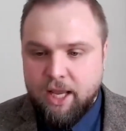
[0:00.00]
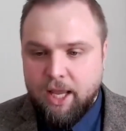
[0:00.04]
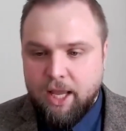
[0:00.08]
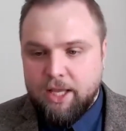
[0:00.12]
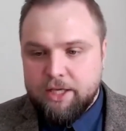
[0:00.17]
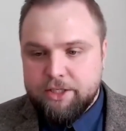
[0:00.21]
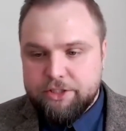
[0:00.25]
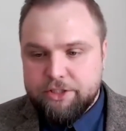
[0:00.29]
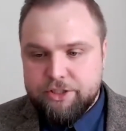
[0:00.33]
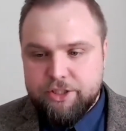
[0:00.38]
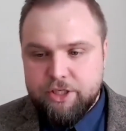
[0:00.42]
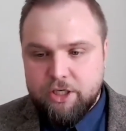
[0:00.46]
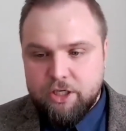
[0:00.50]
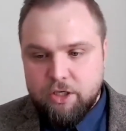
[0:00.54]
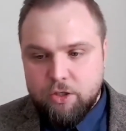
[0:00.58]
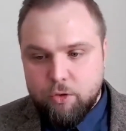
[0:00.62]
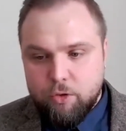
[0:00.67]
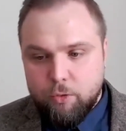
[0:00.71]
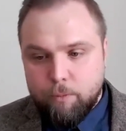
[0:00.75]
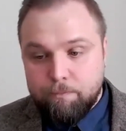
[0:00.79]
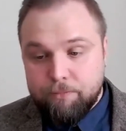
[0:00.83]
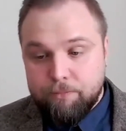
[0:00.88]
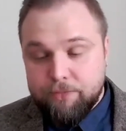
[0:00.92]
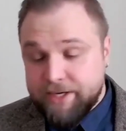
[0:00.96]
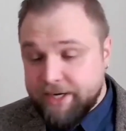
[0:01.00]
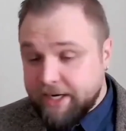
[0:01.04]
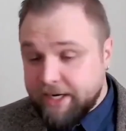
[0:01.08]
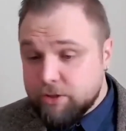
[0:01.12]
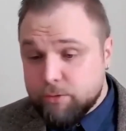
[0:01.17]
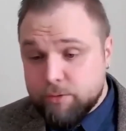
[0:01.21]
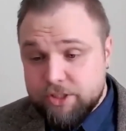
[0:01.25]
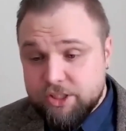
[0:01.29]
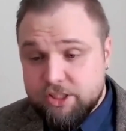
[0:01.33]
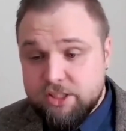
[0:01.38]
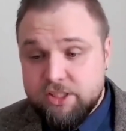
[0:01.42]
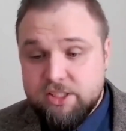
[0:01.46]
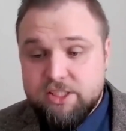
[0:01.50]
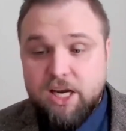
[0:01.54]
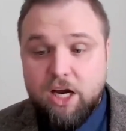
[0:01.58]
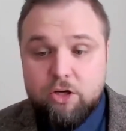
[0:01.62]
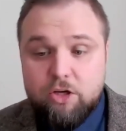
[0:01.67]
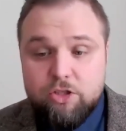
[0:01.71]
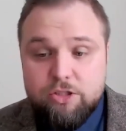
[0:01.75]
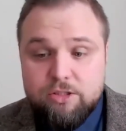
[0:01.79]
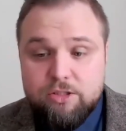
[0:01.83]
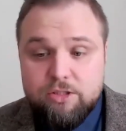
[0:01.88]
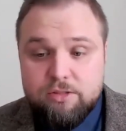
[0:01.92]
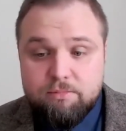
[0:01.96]
So the next question is,
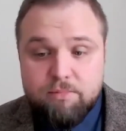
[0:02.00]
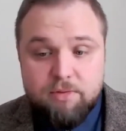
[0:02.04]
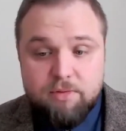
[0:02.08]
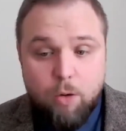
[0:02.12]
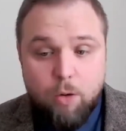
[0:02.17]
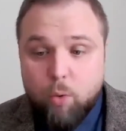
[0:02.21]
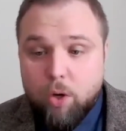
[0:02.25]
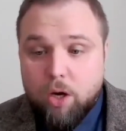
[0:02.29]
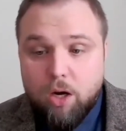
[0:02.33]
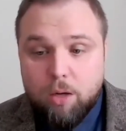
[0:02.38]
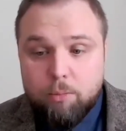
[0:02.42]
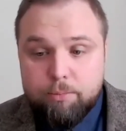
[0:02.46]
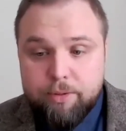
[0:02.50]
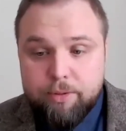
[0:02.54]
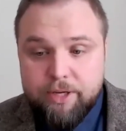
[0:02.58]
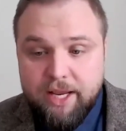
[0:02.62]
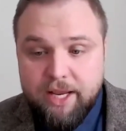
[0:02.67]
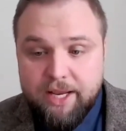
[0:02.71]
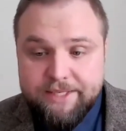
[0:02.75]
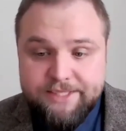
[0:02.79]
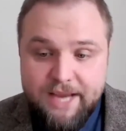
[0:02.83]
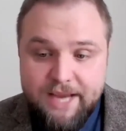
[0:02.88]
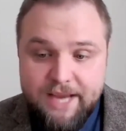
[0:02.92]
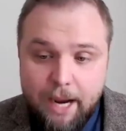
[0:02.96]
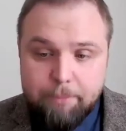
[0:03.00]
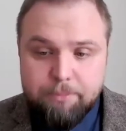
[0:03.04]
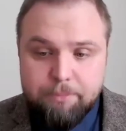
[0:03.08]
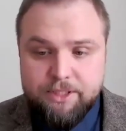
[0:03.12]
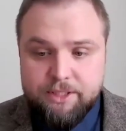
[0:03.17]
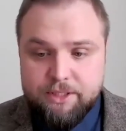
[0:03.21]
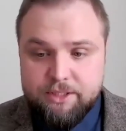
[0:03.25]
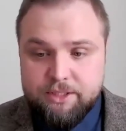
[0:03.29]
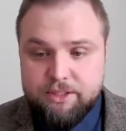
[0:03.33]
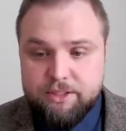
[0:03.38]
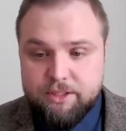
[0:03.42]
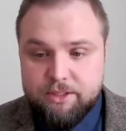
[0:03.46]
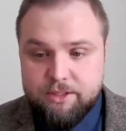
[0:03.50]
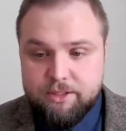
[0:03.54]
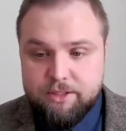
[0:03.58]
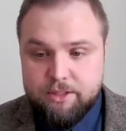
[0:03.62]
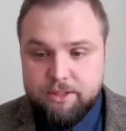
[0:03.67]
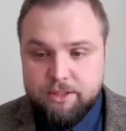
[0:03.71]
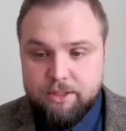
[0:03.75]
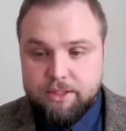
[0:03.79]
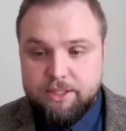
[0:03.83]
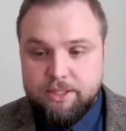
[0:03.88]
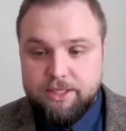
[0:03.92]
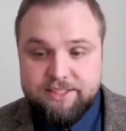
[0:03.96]
how's our company adapted
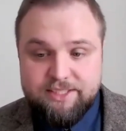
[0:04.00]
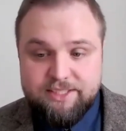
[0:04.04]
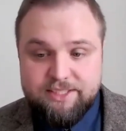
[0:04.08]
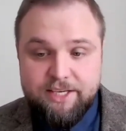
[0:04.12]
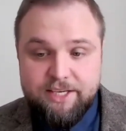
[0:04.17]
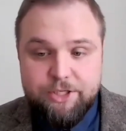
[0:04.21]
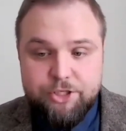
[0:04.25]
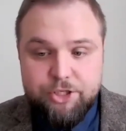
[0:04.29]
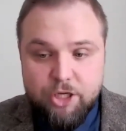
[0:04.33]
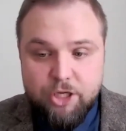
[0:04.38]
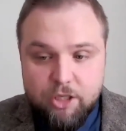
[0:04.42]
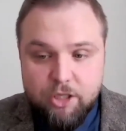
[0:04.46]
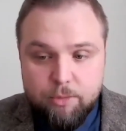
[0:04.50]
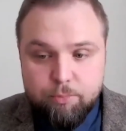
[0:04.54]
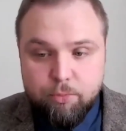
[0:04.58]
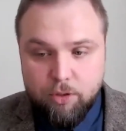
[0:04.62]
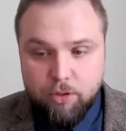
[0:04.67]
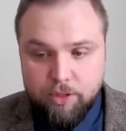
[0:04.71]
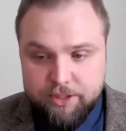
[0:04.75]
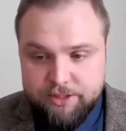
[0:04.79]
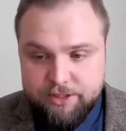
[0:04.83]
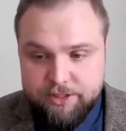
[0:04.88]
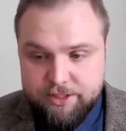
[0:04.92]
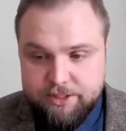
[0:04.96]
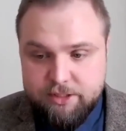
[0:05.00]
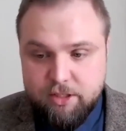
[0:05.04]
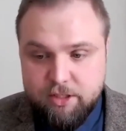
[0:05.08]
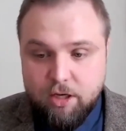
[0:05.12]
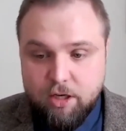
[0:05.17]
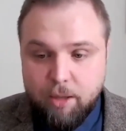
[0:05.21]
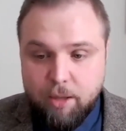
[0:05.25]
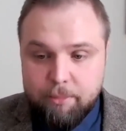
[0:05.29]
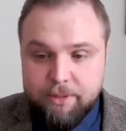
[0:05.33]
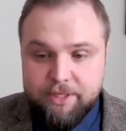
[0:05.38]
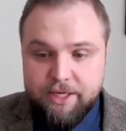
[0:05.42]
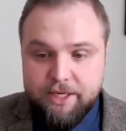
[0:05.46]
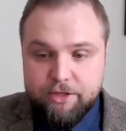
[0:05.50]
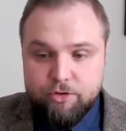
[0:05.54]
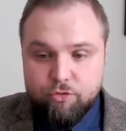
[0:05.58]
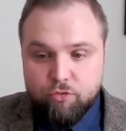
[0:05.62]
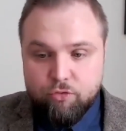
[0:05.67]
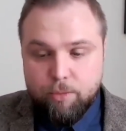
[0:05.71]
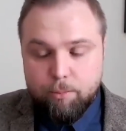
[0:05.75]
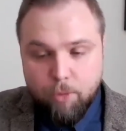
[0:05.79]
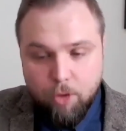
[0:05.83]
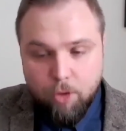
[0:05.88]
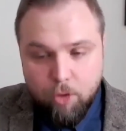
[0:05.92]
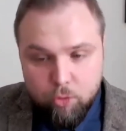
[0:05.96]
its HR policies to accommodate
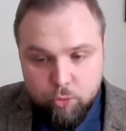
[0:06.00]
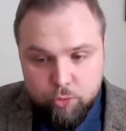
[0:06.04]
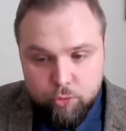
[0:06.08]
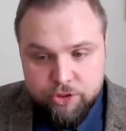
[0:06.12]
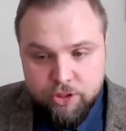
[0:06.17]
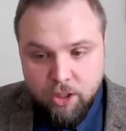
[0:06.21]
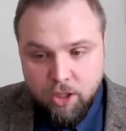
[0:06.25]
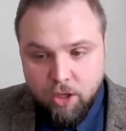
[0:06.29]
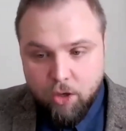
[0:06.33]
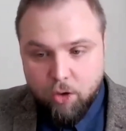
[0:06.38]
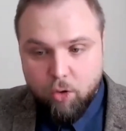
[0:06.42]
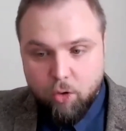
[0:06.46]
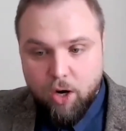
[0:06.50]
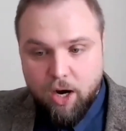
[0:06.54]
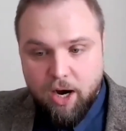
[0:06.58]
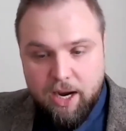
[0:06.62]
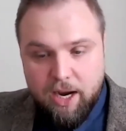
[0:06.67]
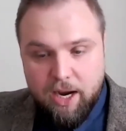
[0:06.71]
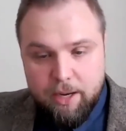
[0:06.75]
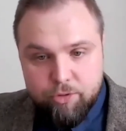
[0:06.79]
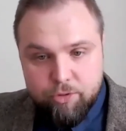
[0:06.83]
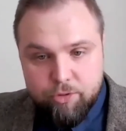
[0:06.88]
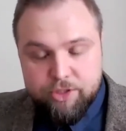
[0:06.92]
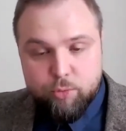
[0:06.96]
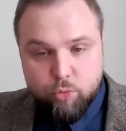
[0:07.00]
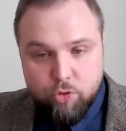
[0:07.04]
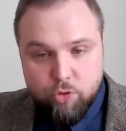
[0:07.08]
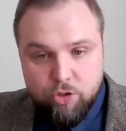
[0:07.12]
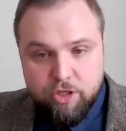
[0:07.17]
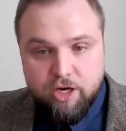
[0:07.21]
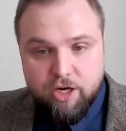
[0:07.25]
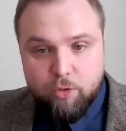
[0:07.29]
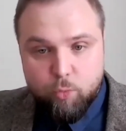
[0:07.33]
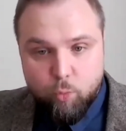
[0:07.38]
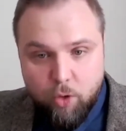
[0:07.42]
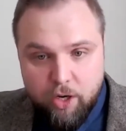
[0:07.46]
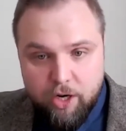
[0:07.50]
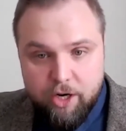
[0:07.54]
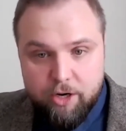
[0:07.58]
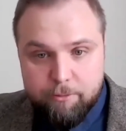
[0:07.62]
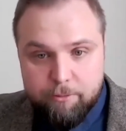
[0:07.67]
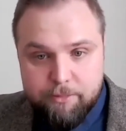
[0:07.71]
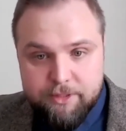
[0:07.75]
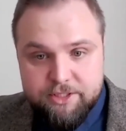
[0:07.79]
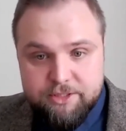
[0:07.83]
remote or hybrid work environments?